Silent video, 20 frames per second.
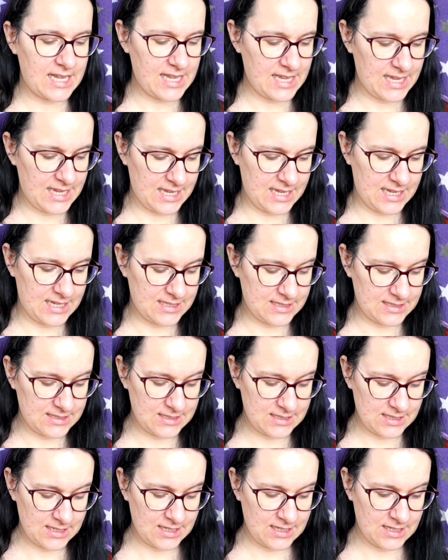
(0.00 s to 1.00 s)

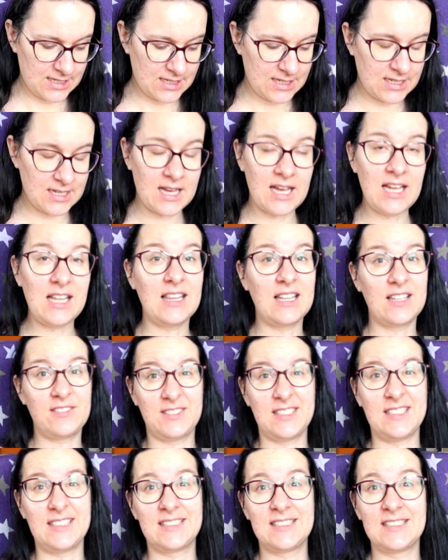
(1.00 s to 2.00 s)
And I
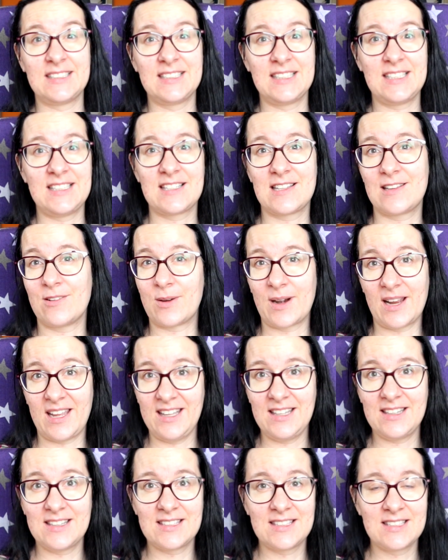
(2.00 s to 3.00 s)
love it. It's
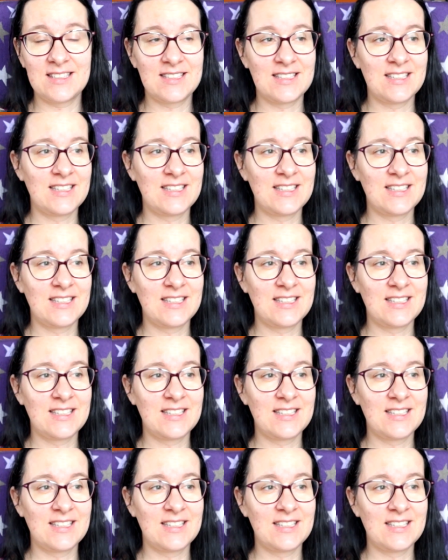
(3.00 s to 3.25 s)
great.